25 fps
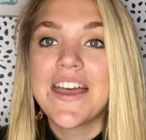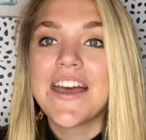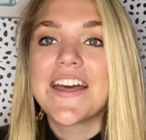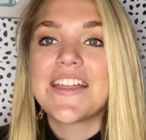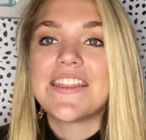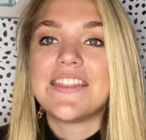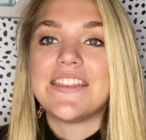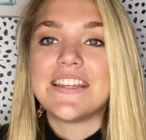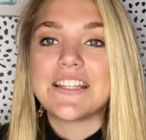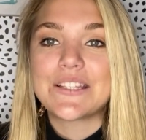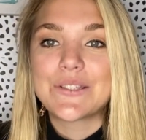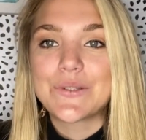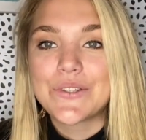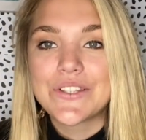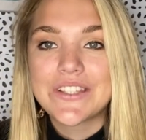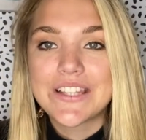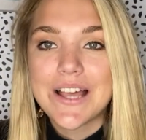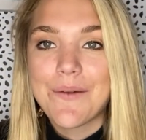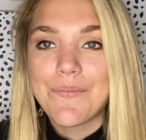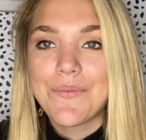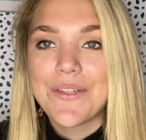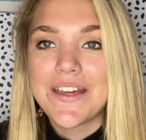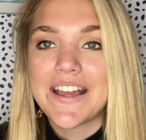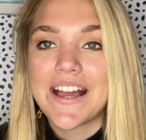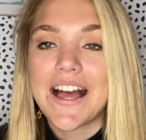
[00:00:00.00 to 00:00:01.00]
This was
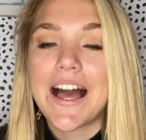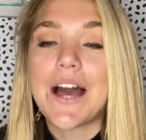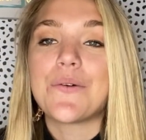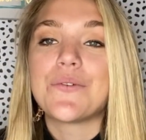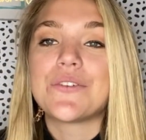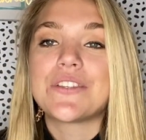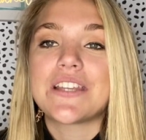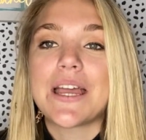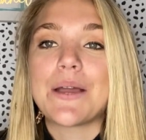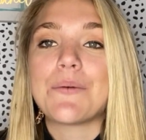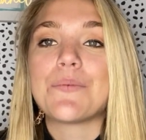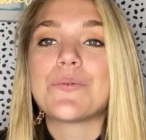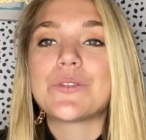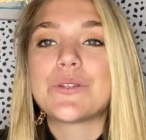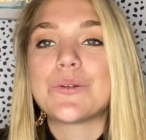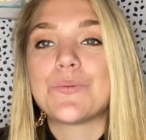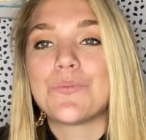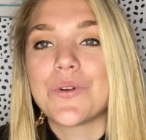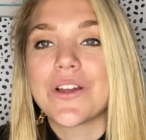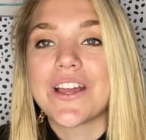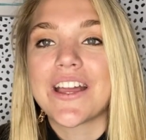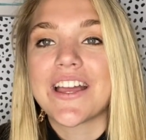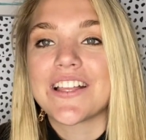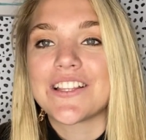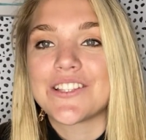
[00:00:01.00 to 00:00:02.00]
something I was able to
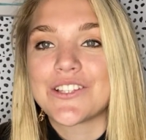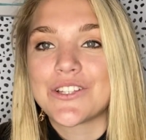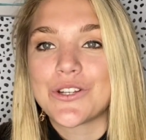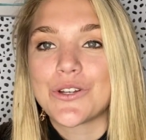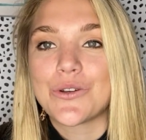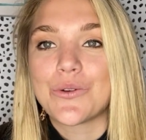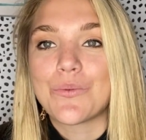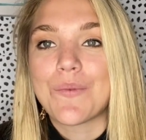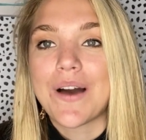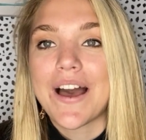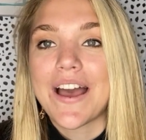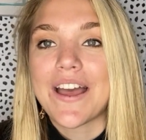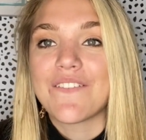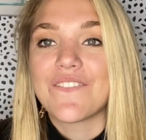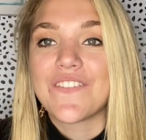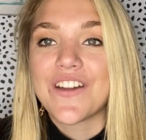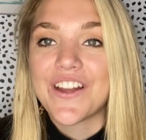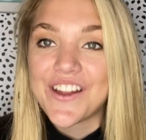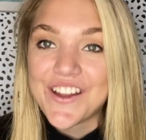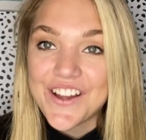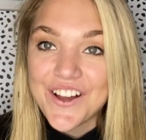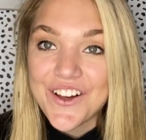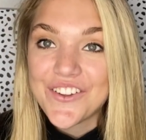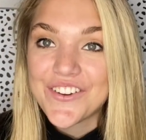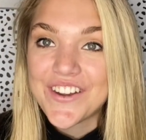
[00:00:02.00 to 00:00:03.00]
bring into my
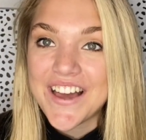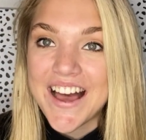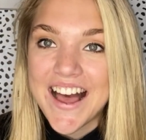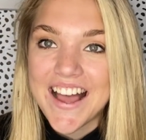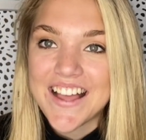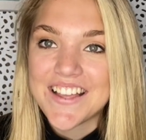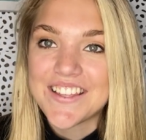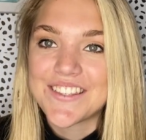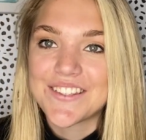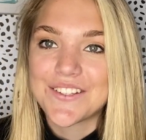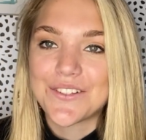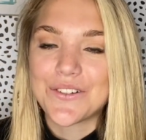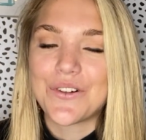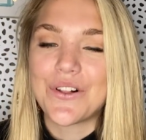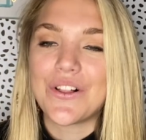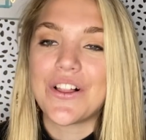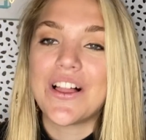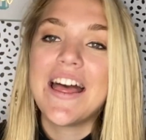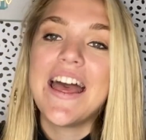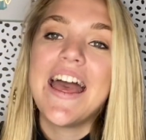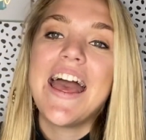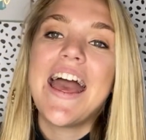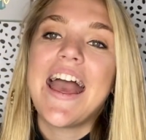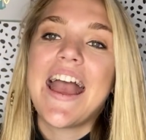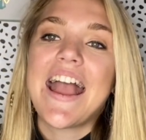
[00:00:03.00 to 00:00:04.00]
very own high school
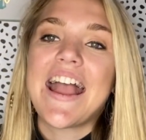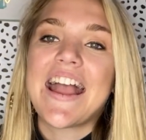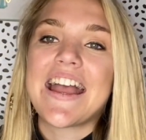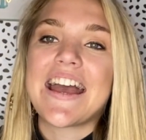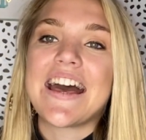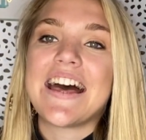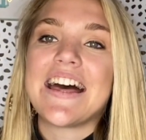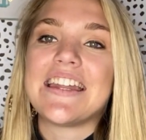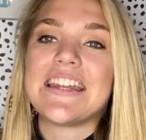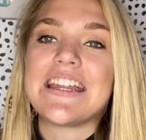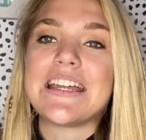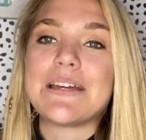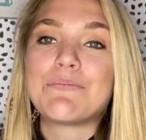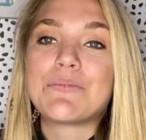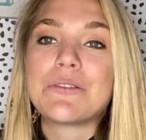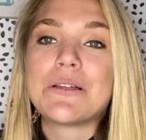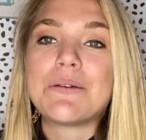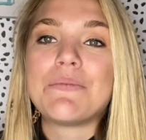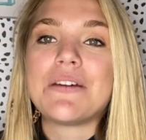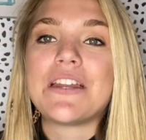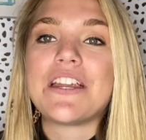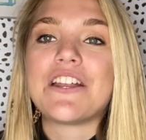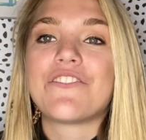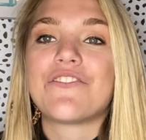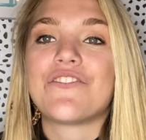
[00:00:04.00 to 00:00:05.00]
and
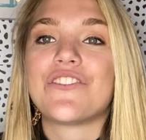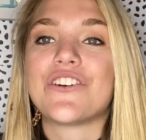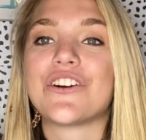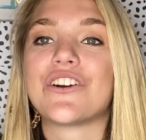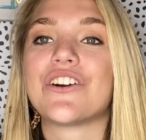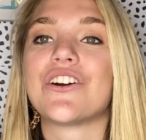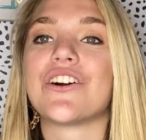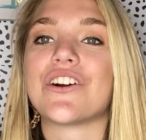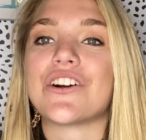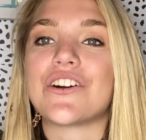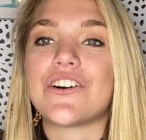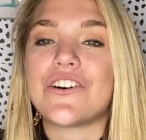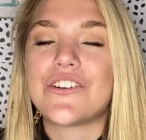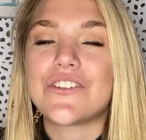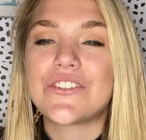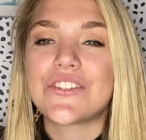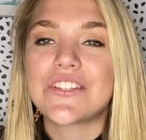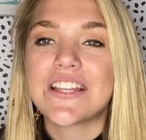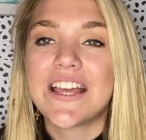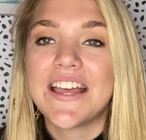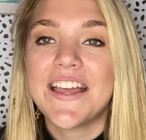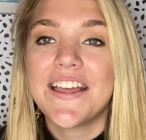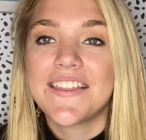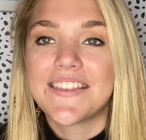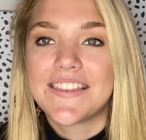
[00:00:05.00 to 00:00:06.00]
implement it for
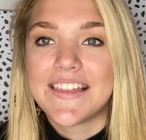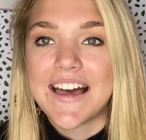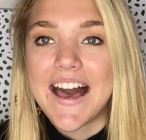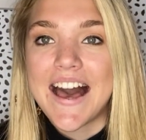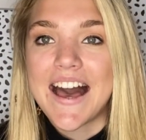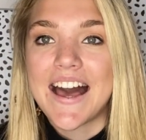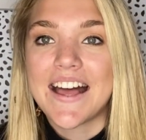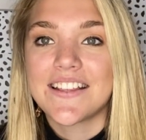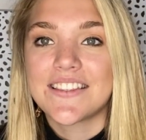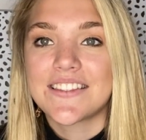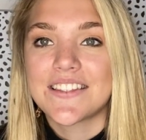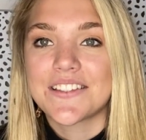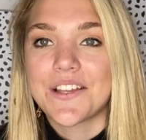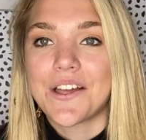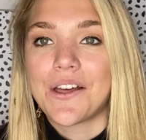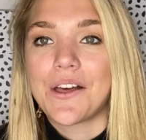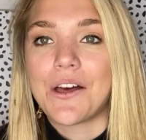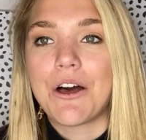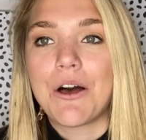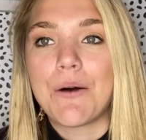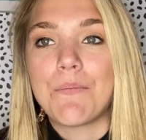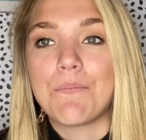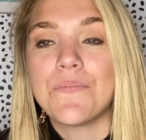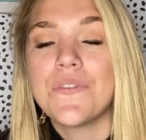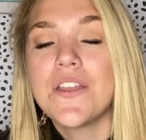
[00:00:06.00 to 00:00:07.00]
girls that
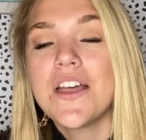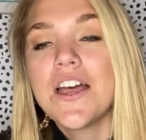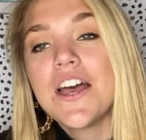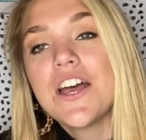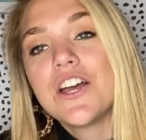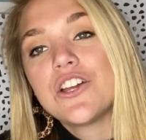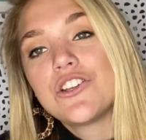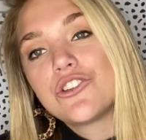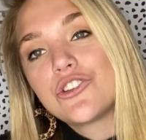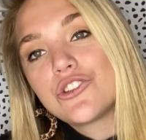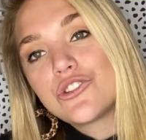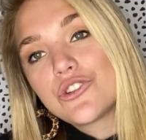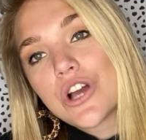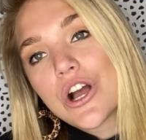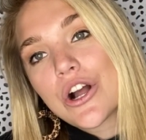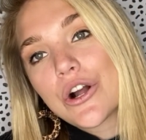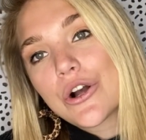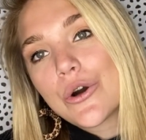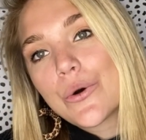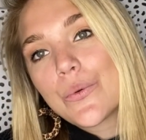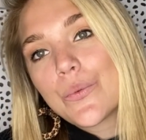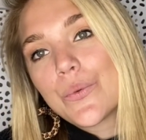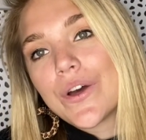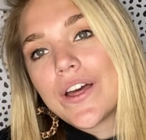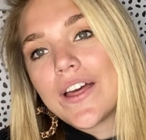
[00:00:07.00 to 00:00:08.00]

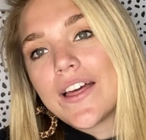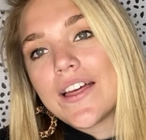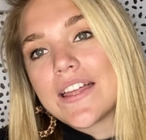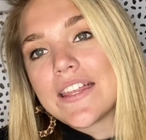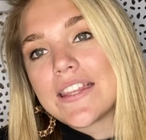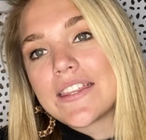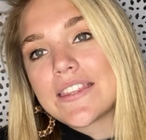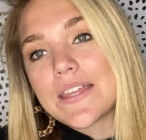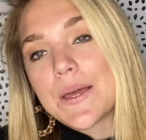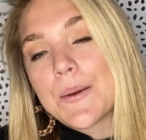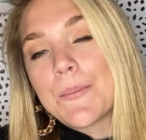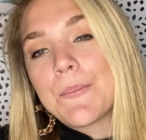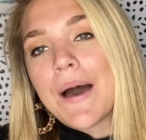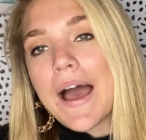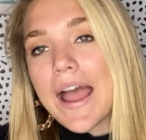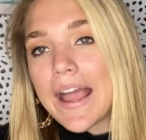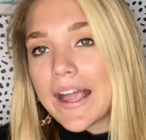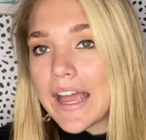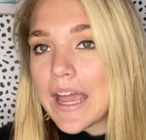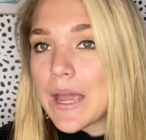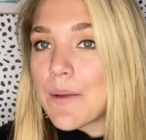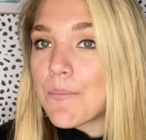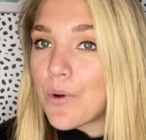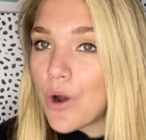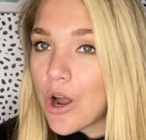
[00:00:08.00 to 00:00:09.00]
struggle with
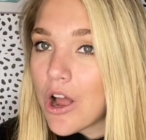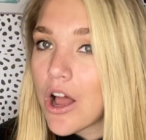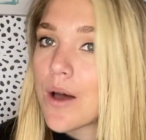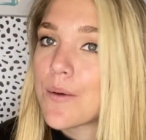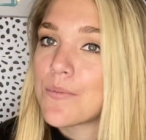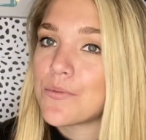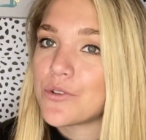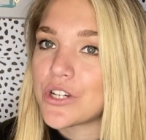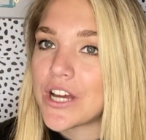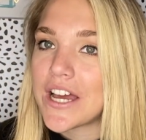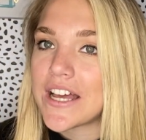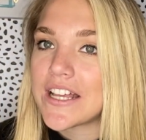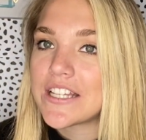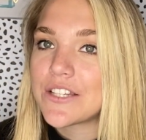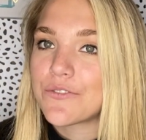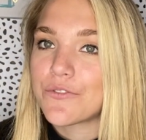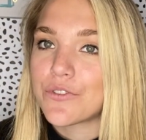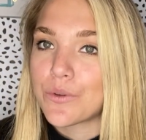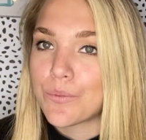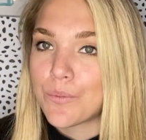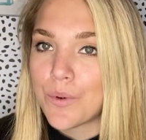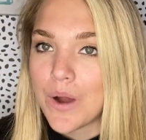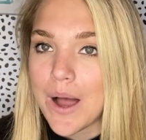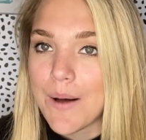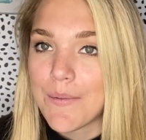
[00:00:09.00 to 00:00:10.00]
buying a prom dress for
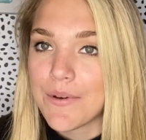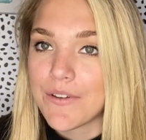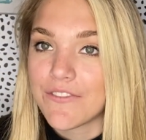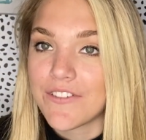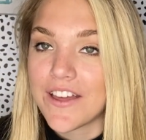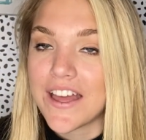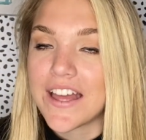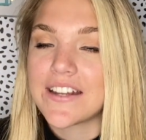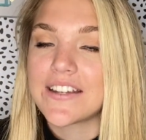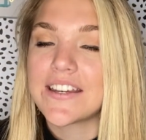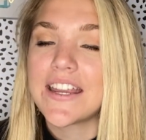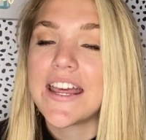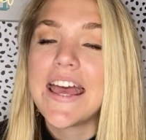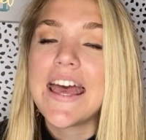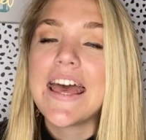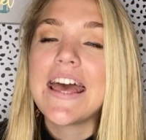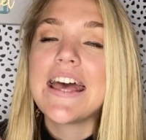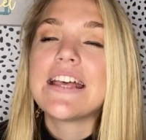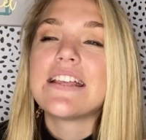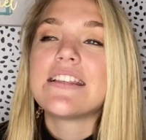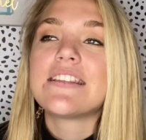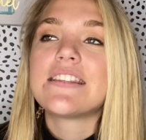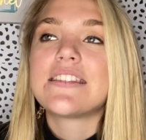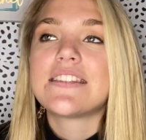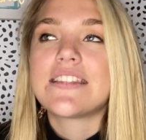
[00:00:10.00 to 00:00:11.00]
the prom event.
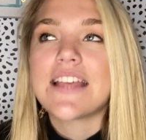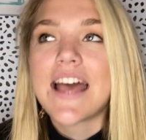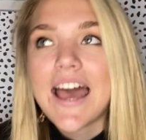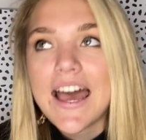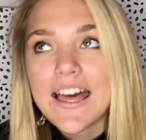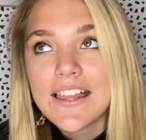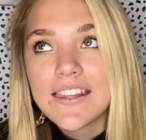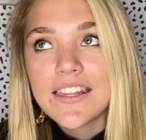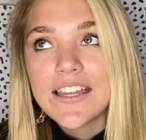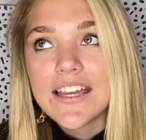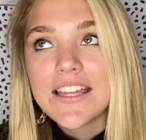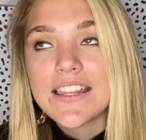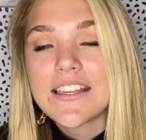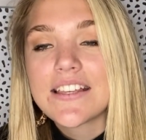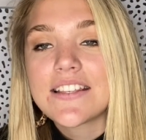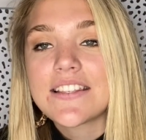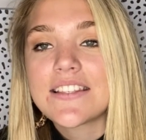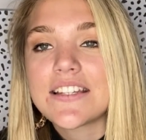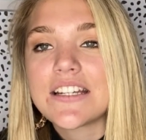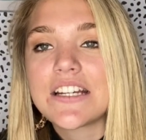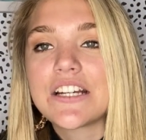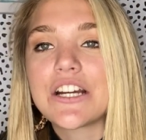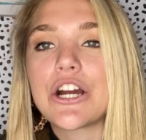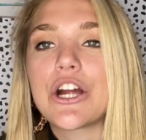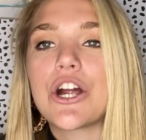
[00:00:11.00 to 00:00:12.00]
Sadly,
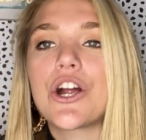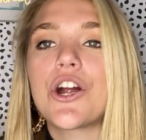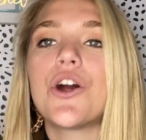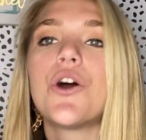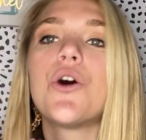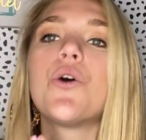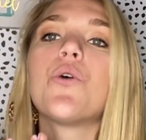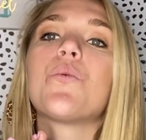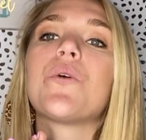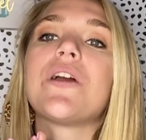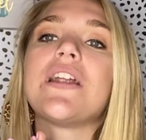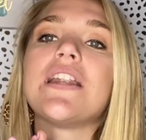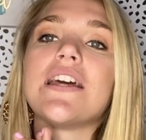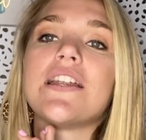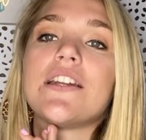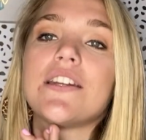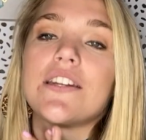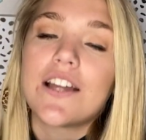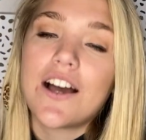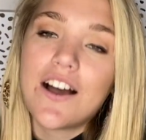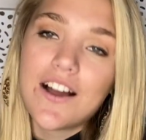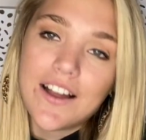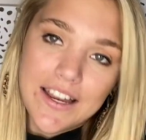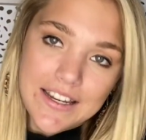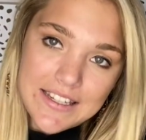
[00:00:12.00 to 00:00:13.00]
this year we did
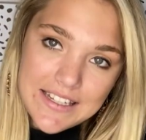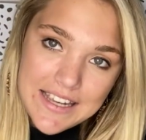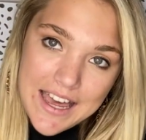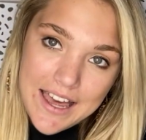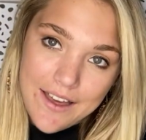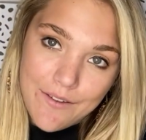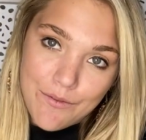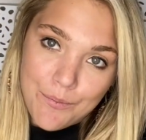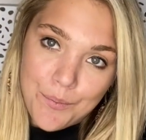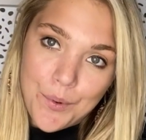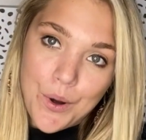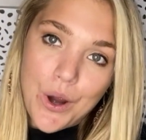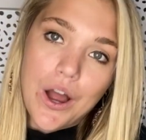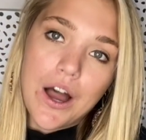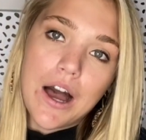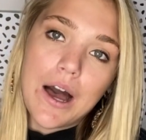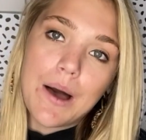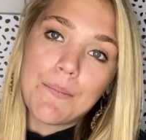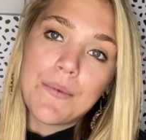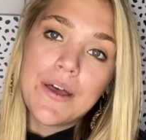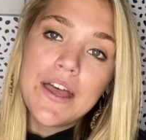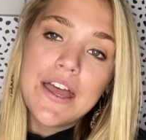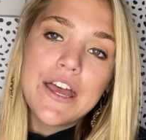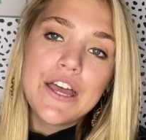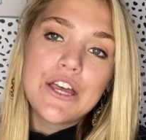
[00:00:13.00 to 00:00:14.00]
not get to have
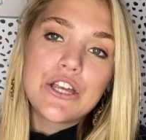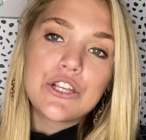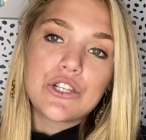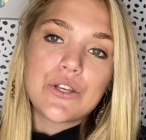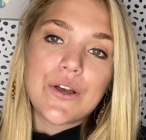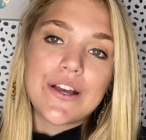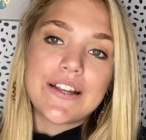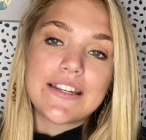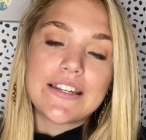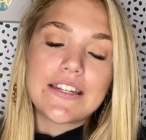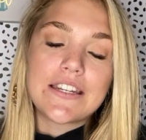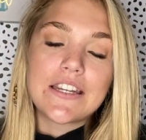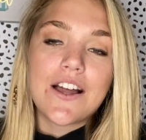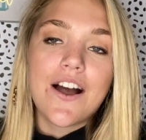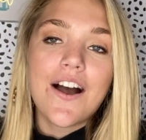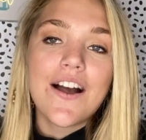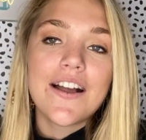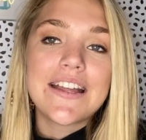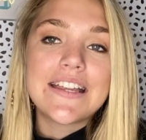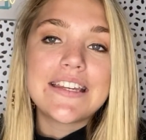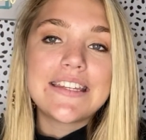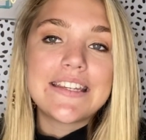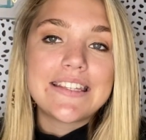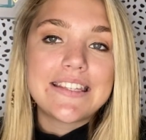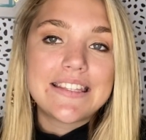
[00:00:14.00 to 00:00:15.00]
prom, so I did
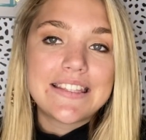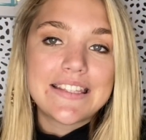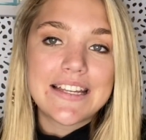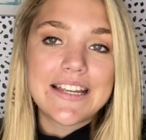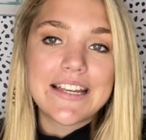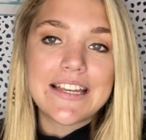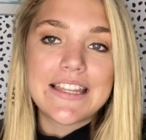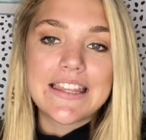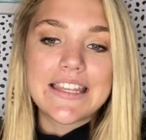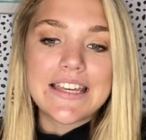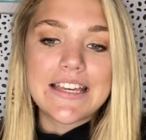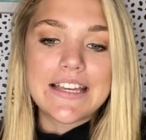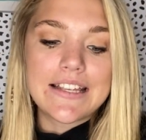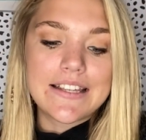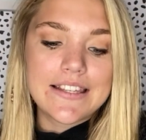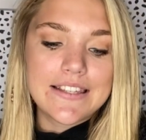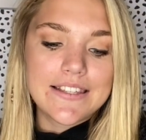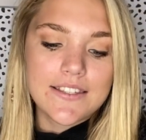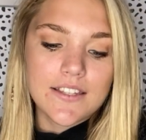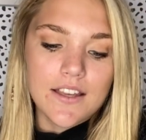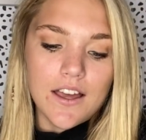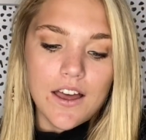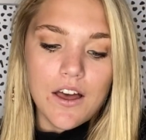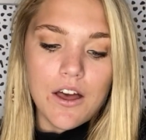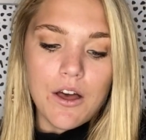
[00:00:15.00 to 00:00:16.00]
not get to see this